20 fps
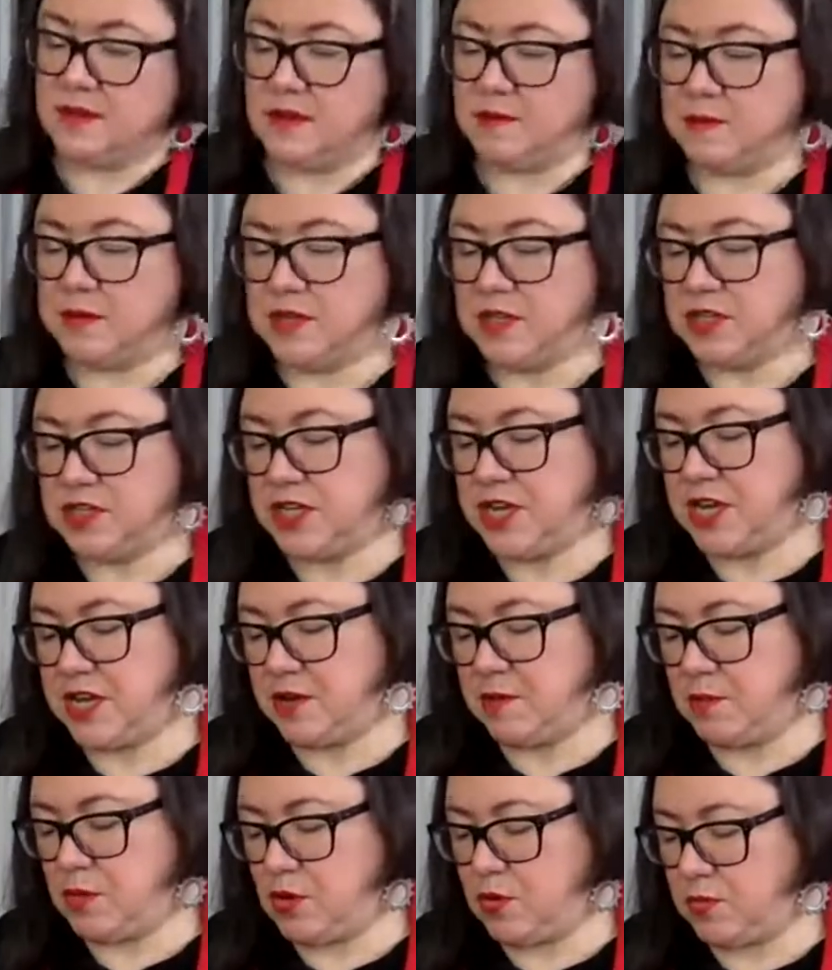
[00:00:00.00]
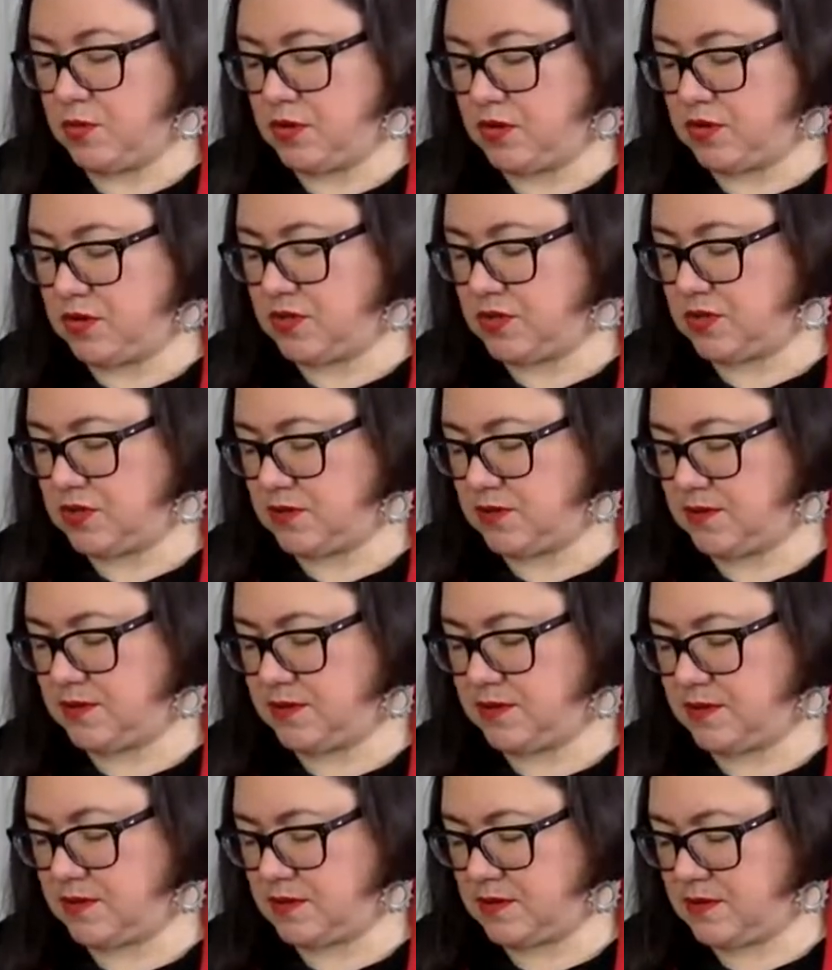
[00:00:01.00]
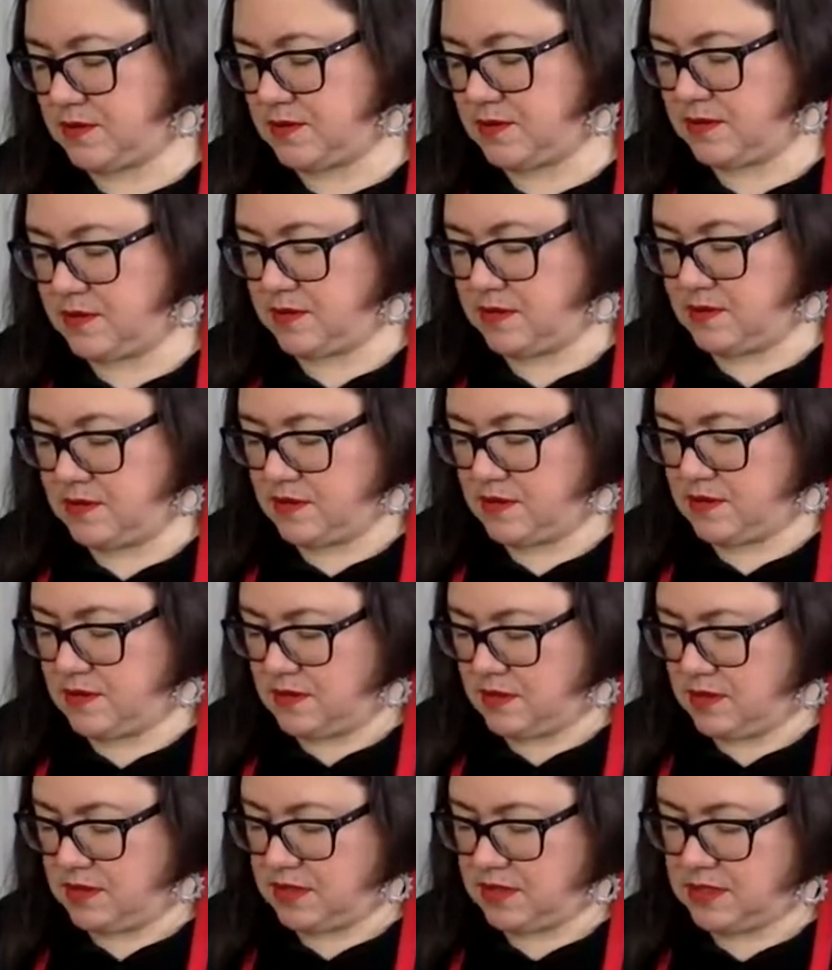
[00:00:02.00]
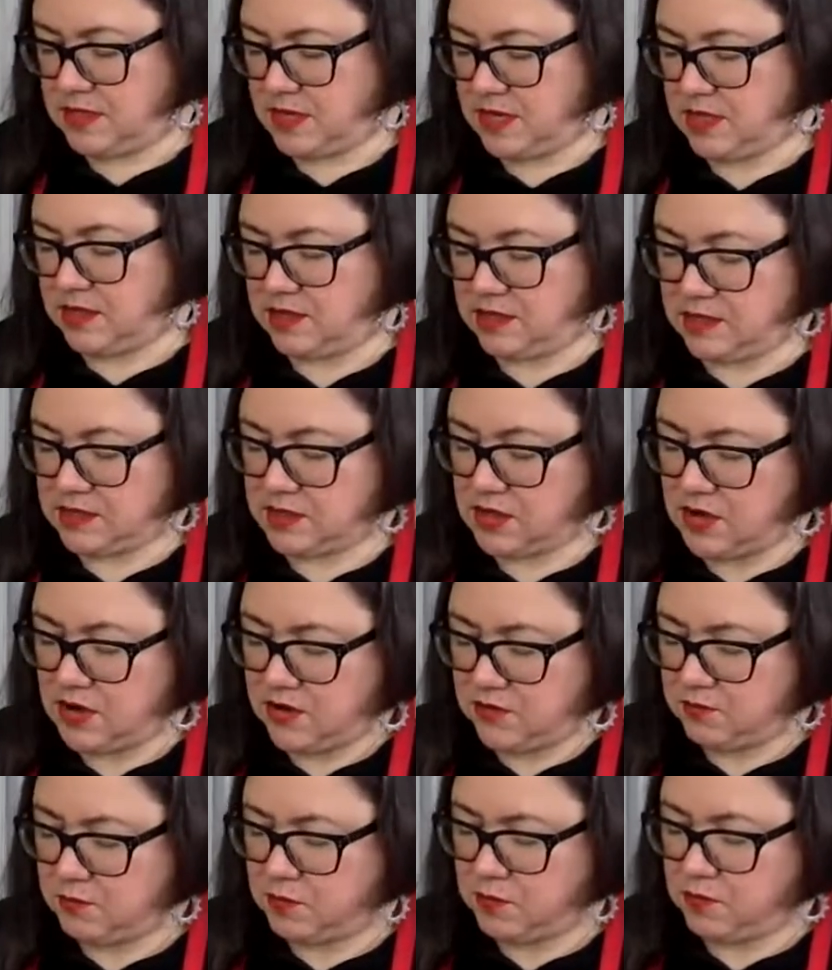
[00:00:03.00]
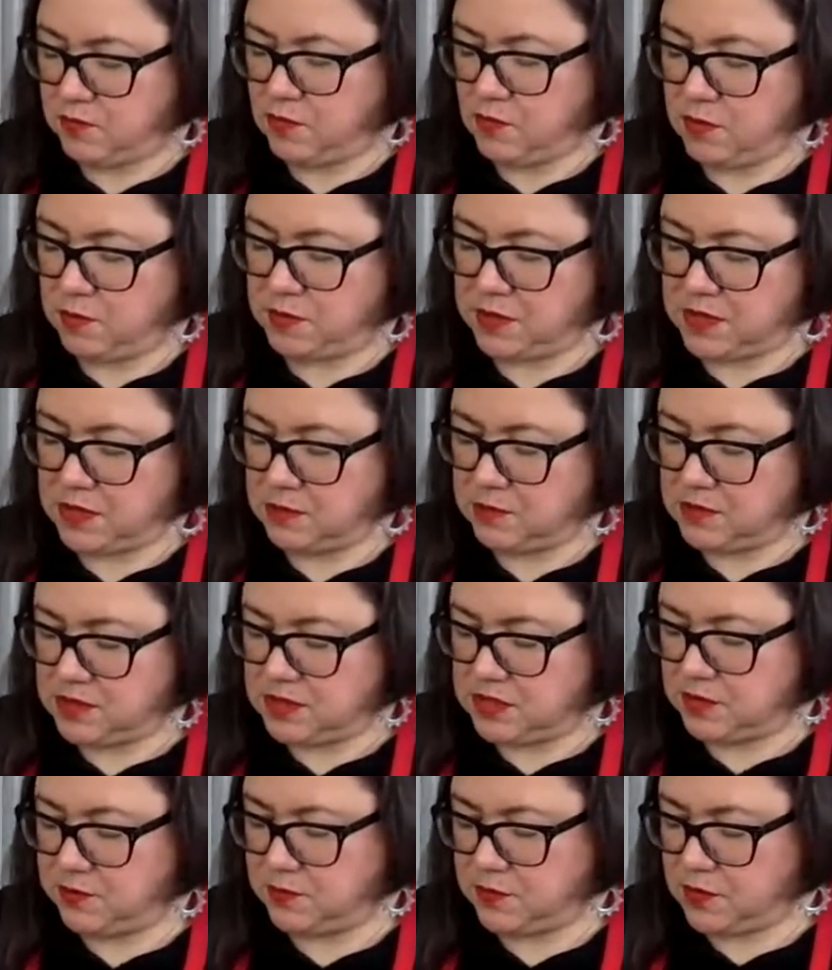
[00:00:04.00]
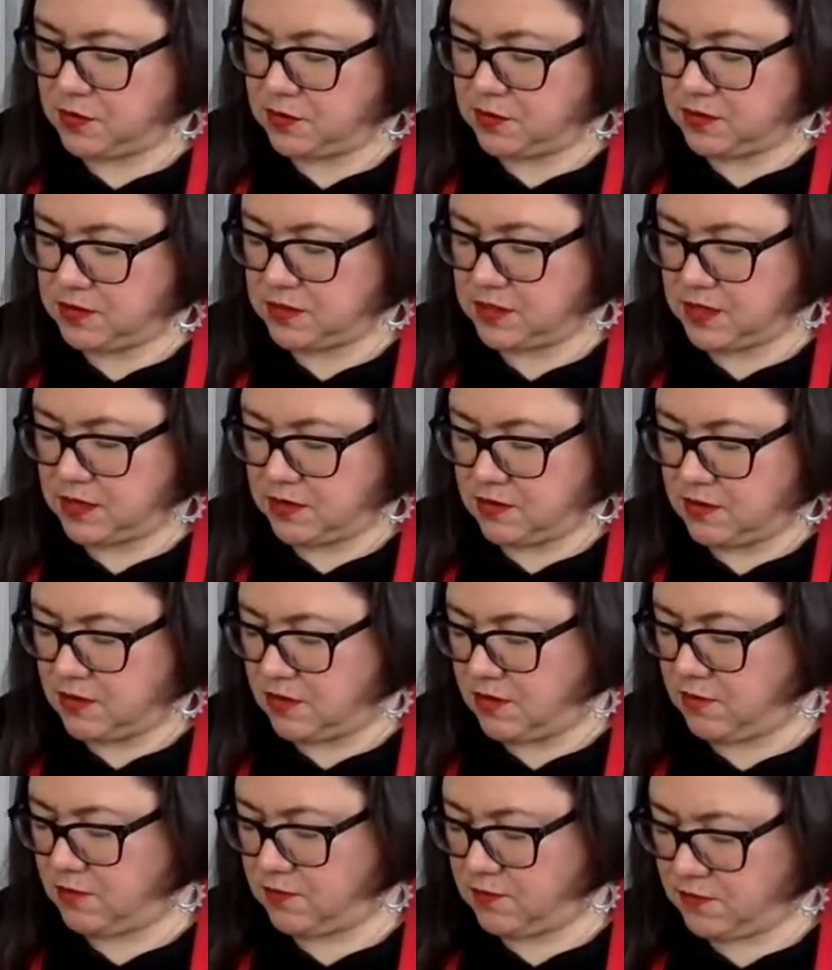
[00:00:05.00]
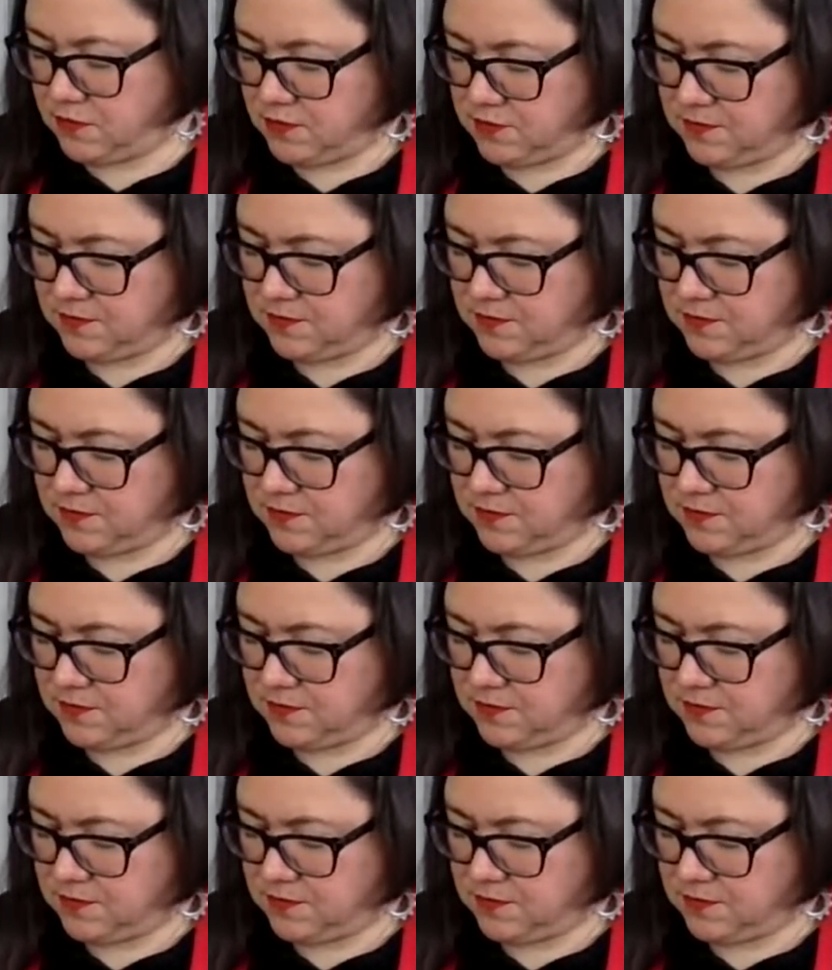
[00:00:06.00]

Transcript: going to take a moment to get this off before it becomes difficult to get off,